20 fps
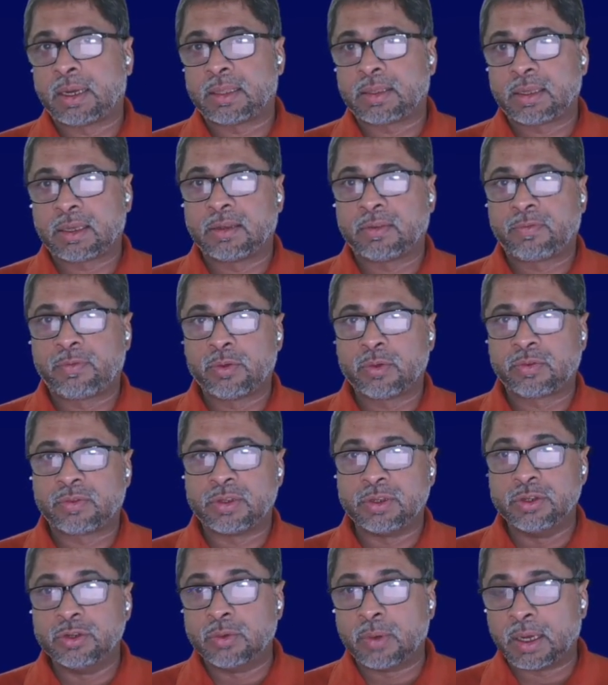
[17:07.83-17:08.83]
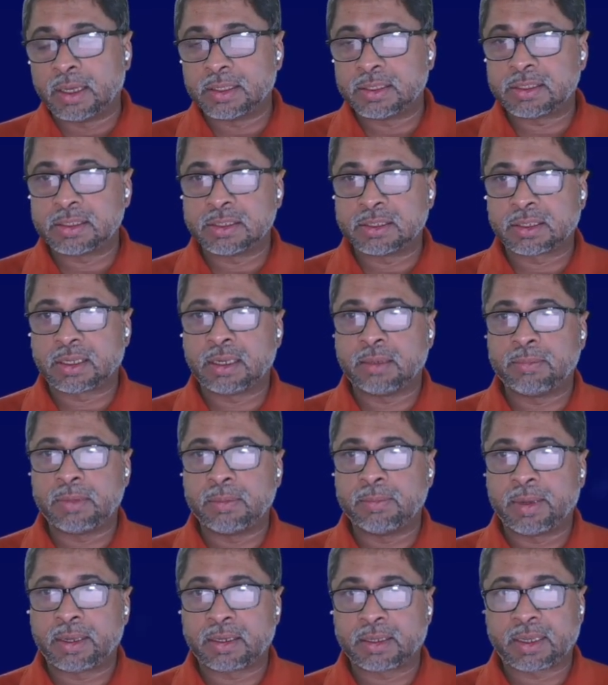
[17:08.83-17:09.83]
But I think a few of the nuances
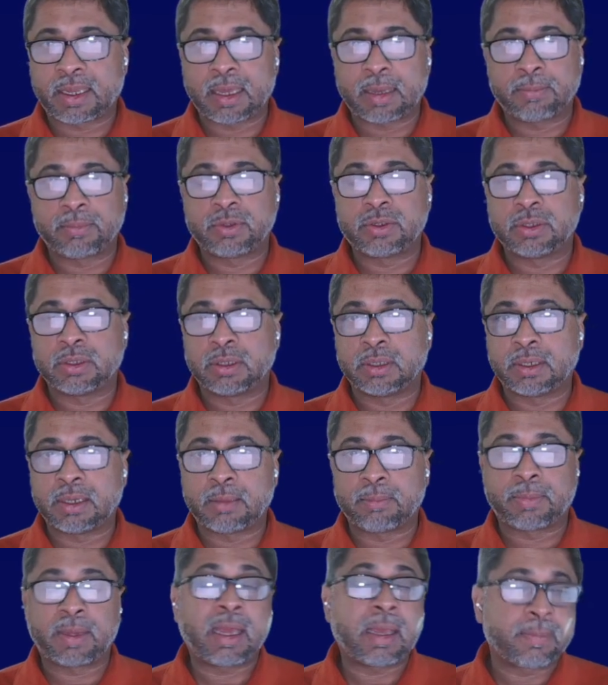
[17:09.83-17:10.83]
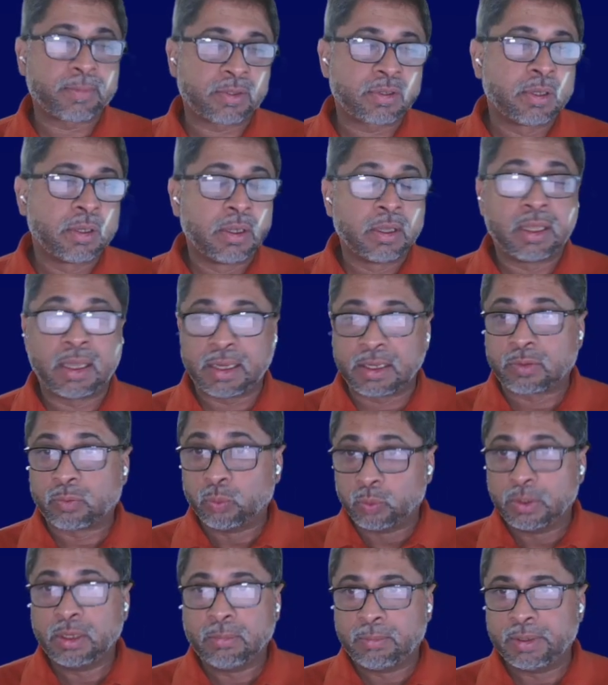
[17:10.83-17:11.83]
can be better captured, and perhaps
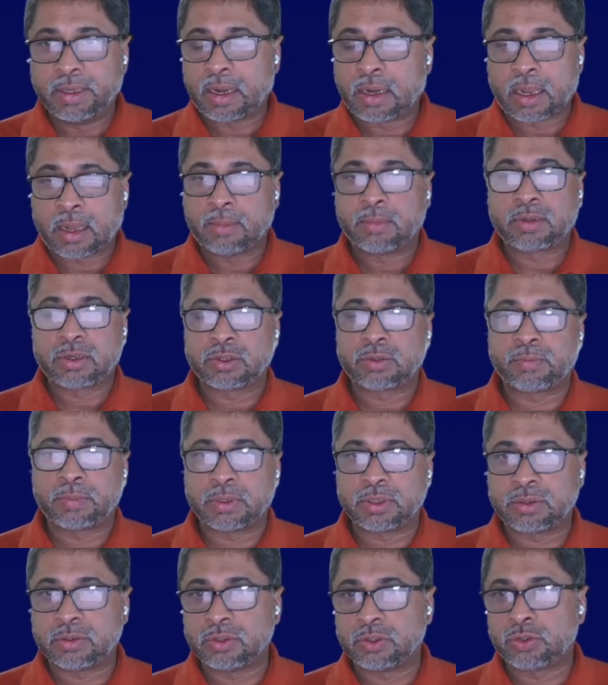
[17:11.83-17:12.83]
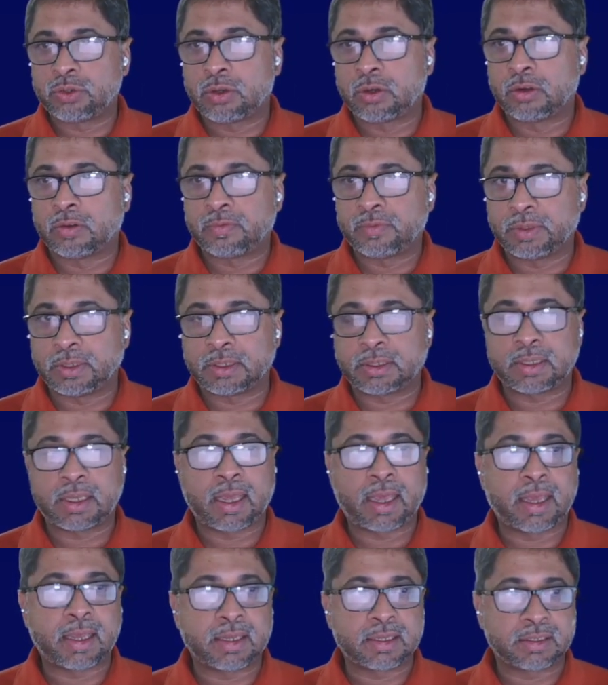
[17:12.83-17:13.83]
it will be, and I'm 100% sure of
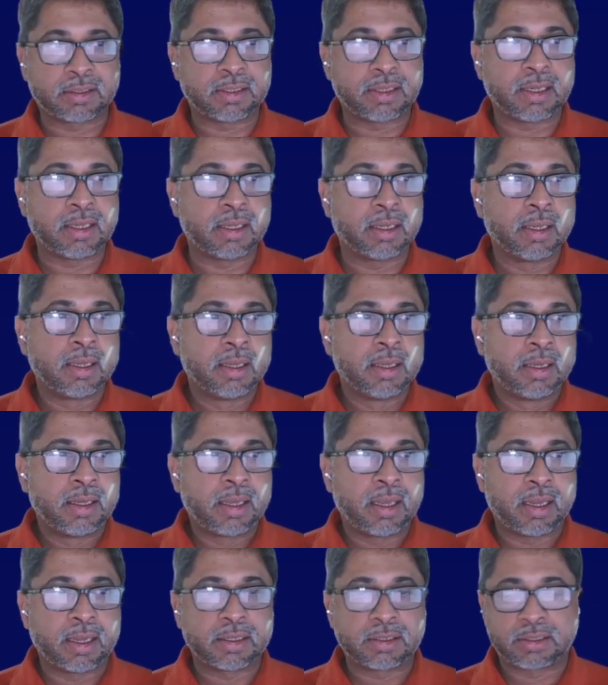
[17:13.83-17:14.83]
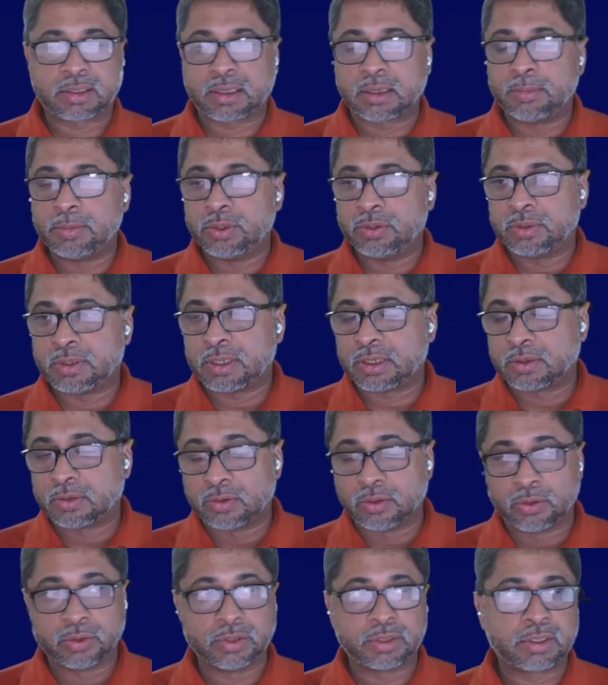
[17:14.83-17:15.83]
it, as the
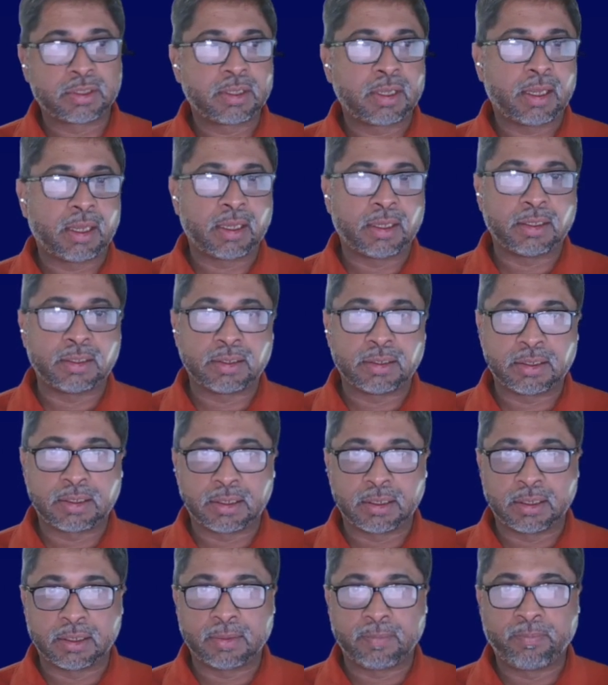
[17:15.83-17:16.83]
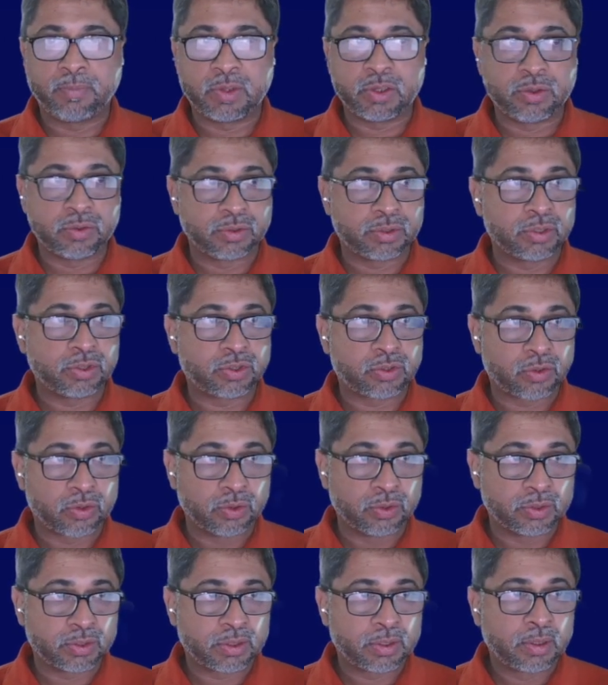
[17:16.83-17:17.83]
community grows and the
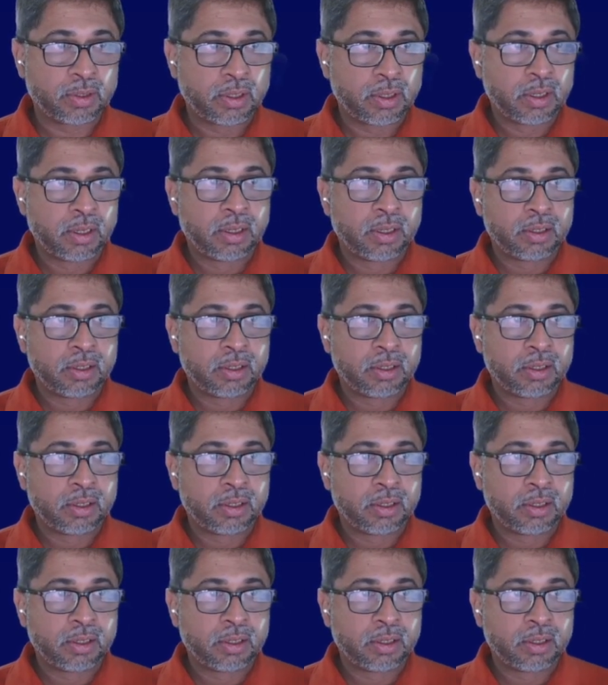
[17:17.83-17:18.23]
usage grows.